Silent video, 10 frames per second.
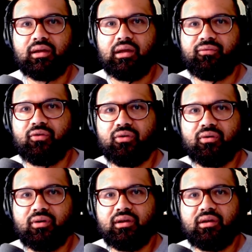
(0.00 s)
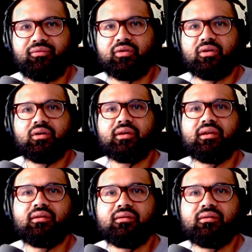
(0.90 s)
If you're looking